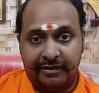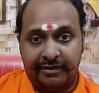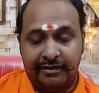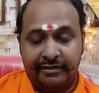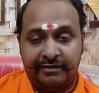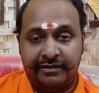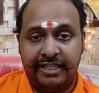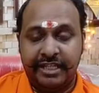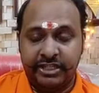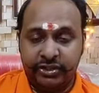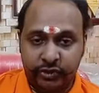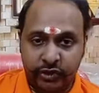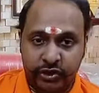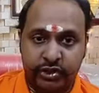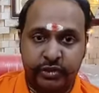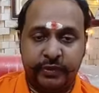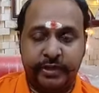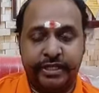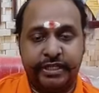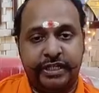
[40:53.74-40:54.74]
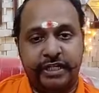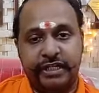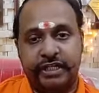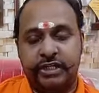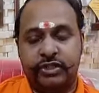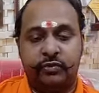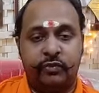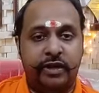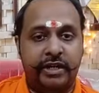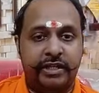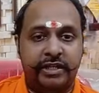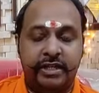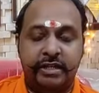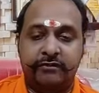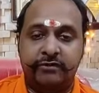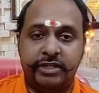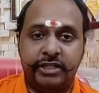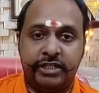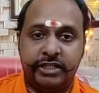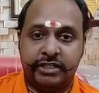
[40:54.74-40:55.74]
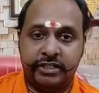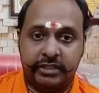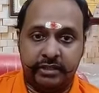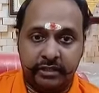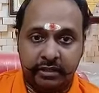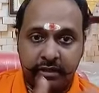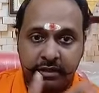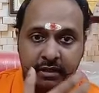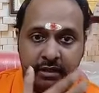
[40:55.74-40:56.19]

this situation is one thing which is,